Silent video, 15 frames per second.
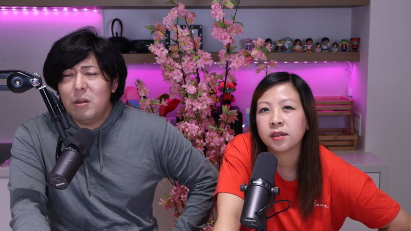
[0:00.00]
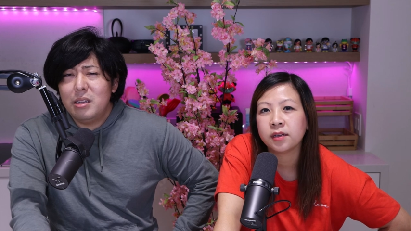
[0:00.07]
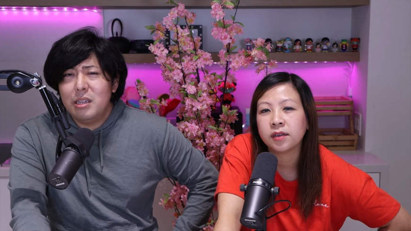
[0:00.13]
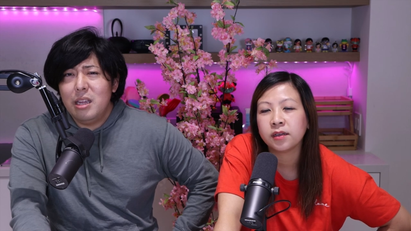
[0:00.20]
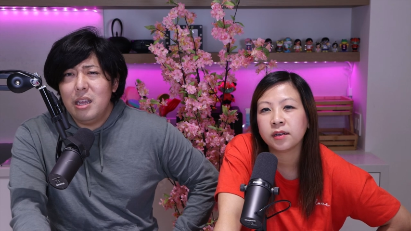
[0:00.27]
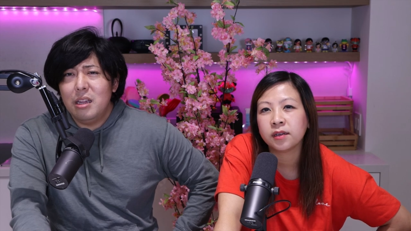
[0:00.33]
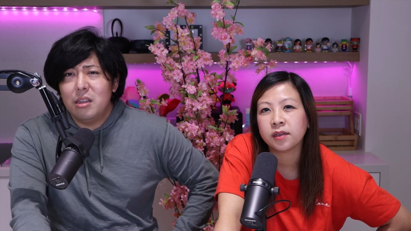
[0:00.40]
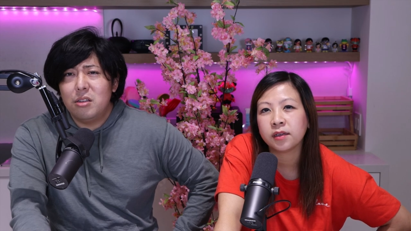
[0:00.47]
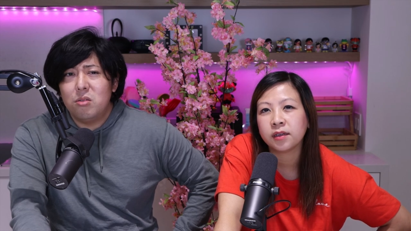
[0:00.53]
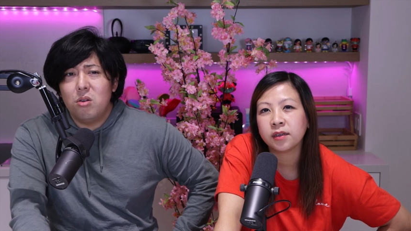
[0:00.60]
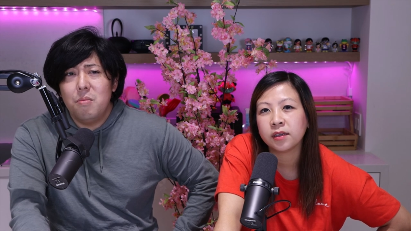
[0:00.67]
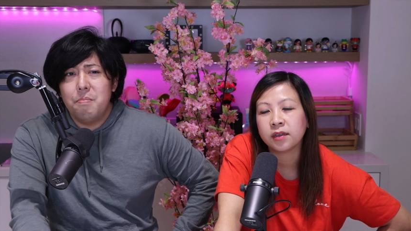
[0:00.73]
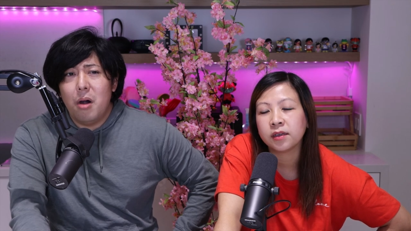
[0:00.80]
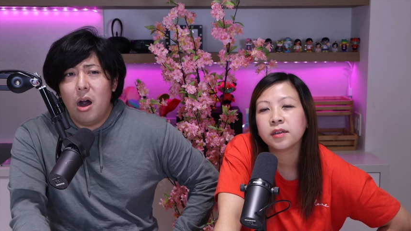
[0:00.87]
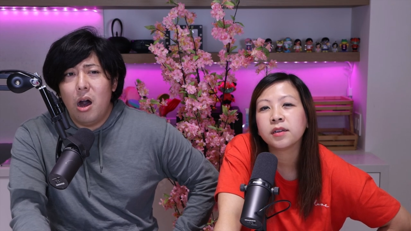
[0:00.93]
Speaker 1: what's the, the
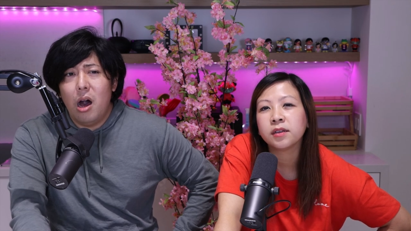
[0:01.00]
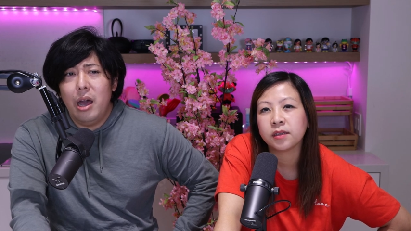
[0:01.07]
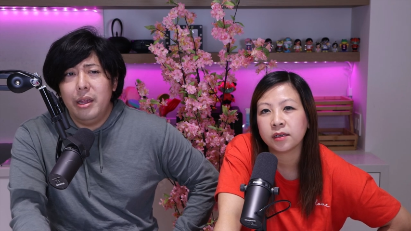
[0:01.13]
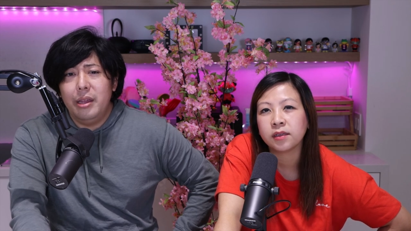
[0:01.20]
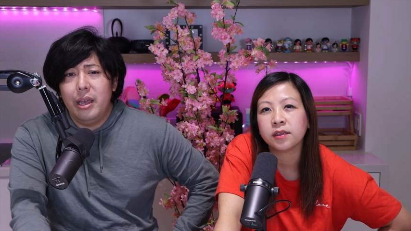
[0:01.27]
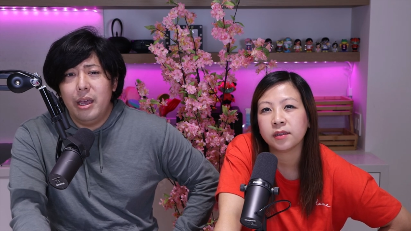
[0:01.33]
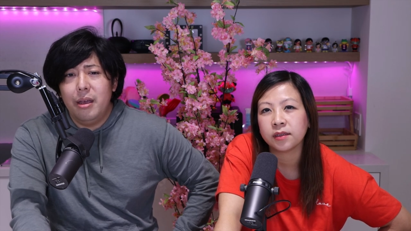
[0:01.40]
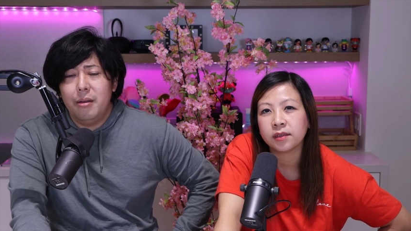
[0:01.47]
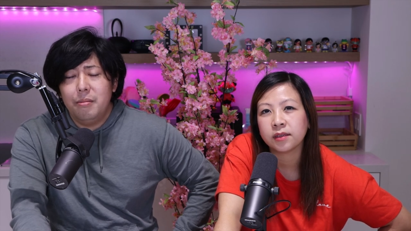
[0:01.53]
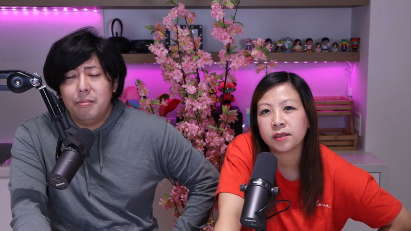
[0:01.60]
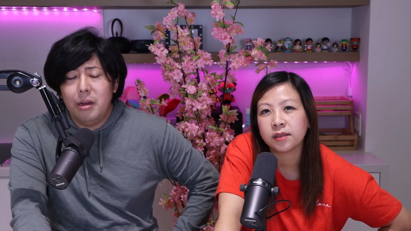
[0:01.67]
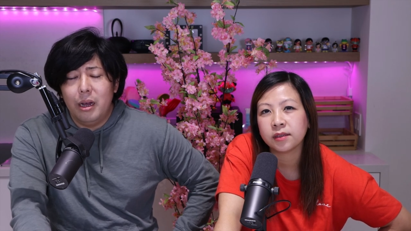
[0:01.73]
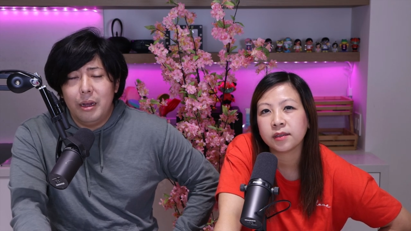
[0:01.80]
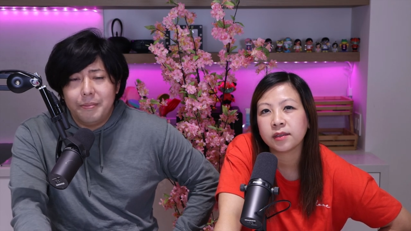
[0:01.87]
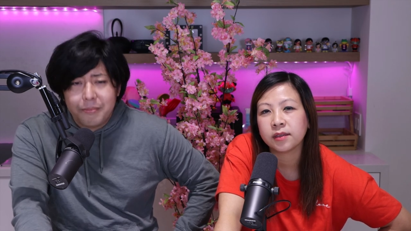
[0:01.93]
story behind it,
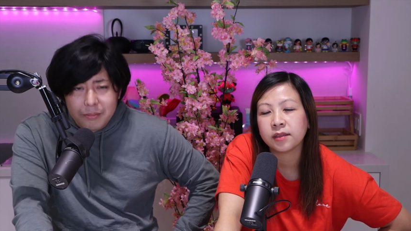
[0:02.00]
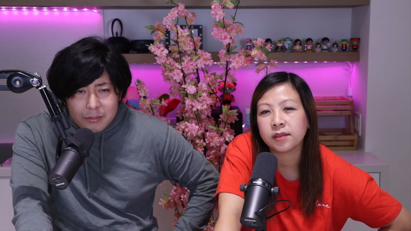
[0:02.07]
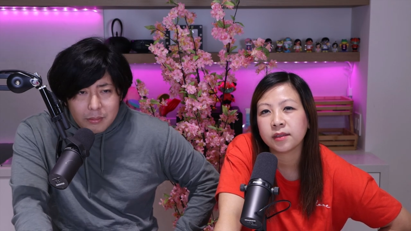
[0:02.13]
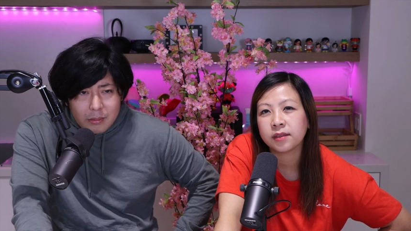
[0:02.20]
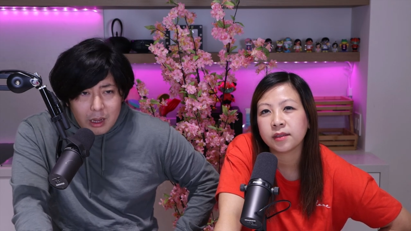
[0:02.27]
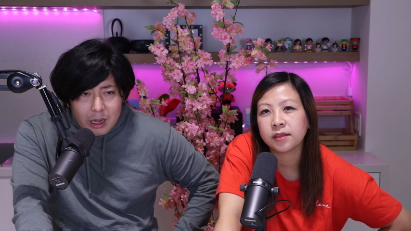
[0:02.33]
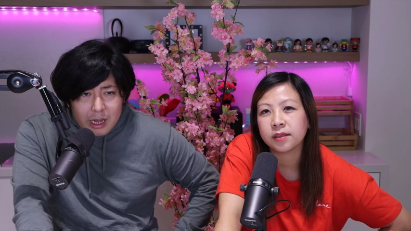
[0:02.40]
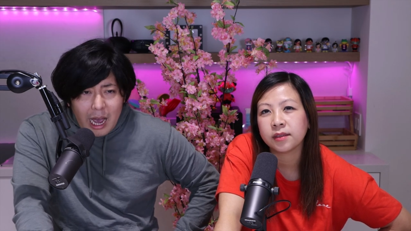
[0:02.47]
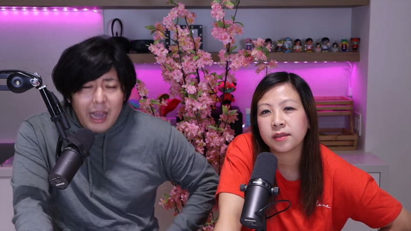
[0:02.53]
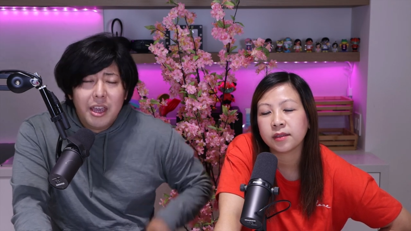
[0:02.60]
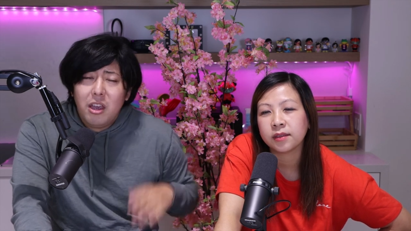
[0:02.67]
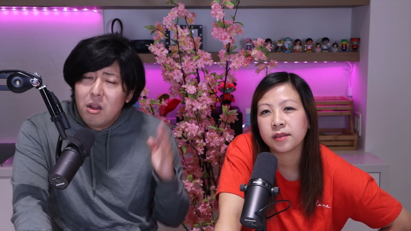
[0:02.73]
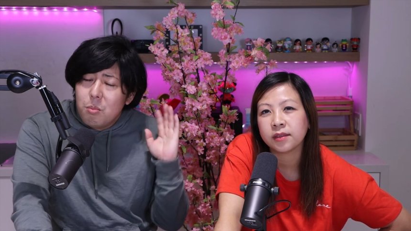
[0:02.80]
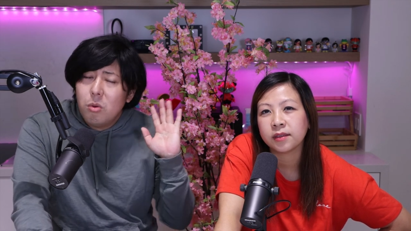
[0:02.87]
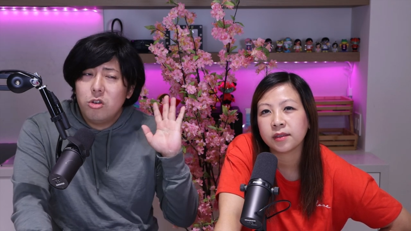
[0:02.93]
but I
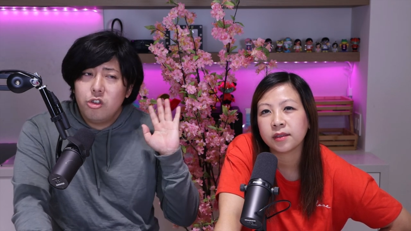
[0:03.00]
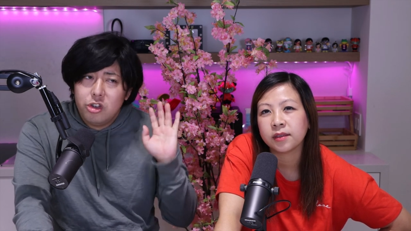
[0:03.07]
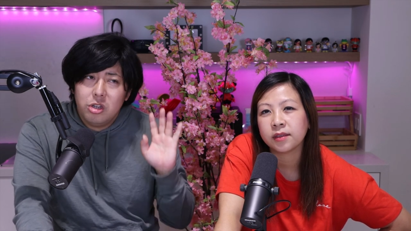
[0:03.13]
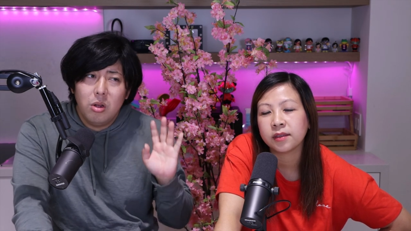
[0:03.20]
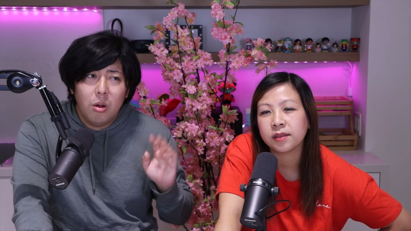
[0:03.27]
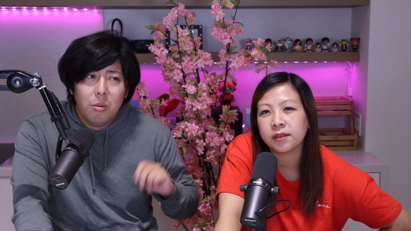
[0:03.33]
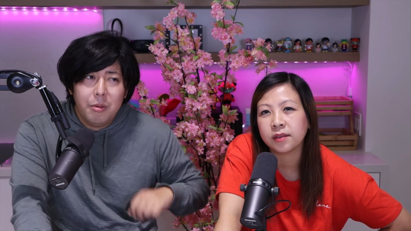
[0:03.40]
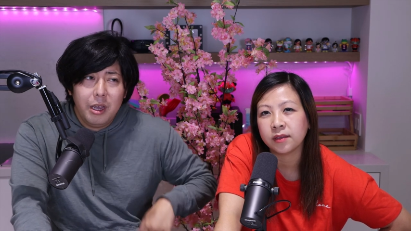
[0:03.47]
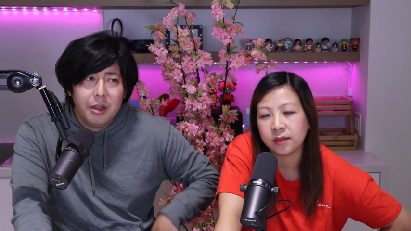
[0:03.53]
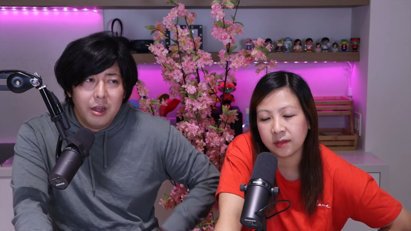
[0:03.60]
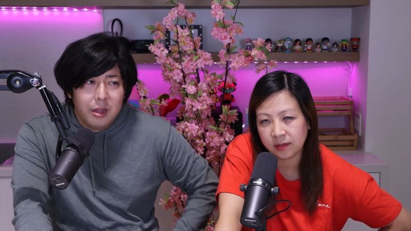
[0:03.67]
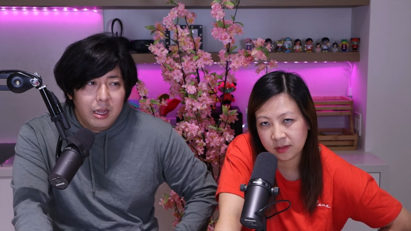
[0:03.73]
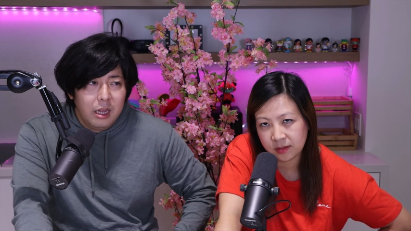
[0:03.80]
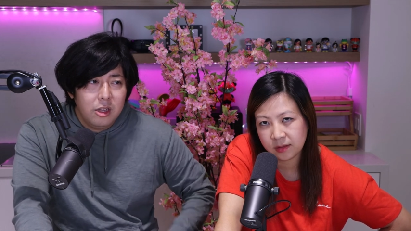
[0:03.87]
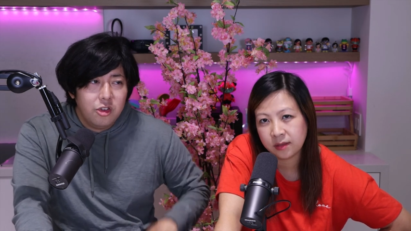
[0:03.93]
hear more shinobi
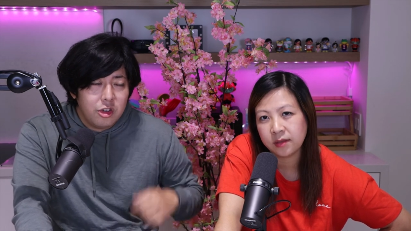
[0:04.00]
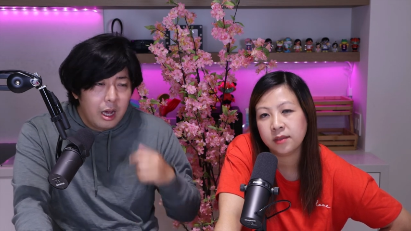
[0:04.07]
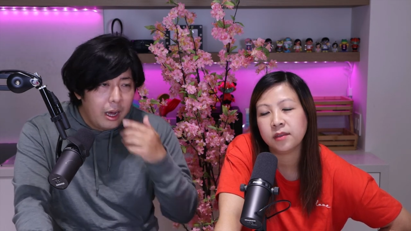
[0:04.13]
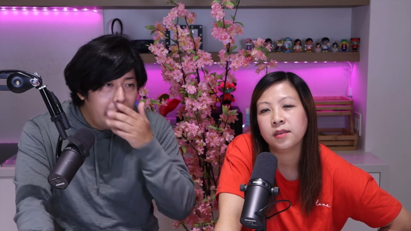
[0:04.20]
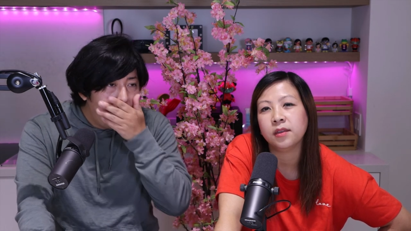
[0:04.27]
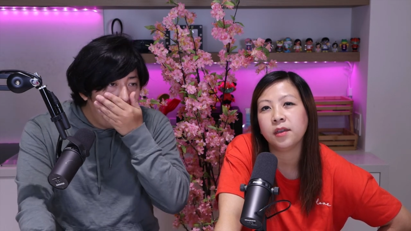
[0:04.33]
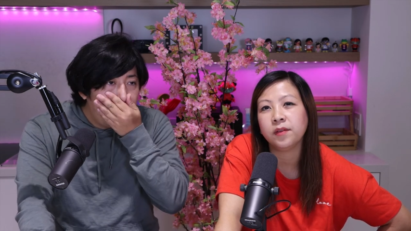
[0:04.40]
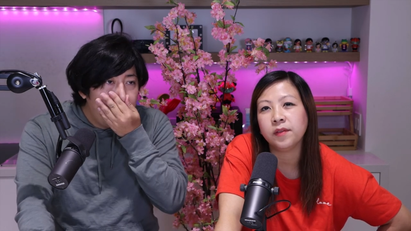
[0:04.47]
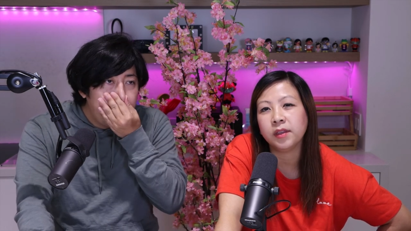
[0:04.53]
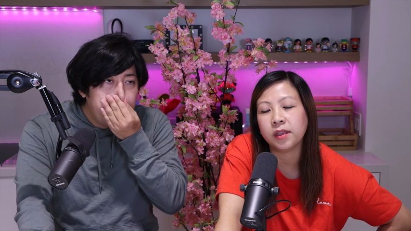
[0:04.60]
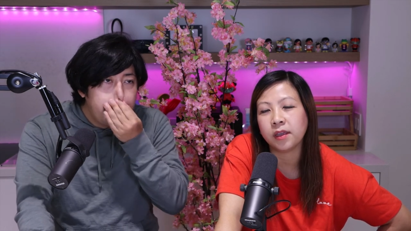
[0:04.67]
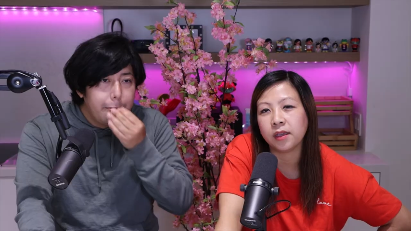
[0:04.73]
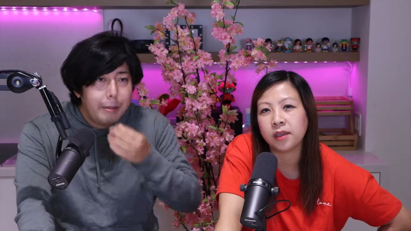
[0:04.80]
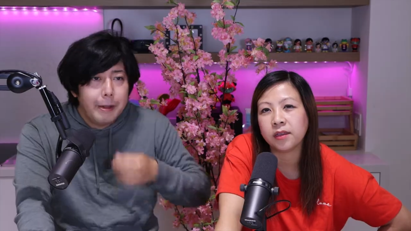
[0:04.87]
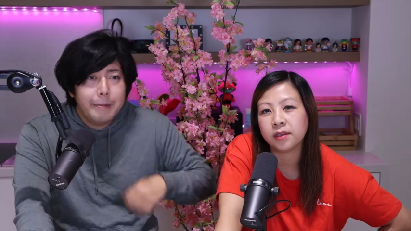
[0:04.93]
than ninja. Oh,
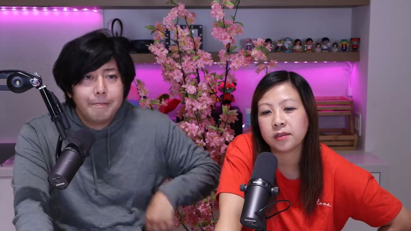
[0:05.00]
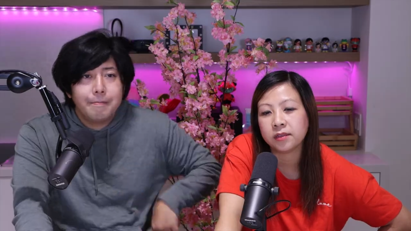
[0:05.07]
really?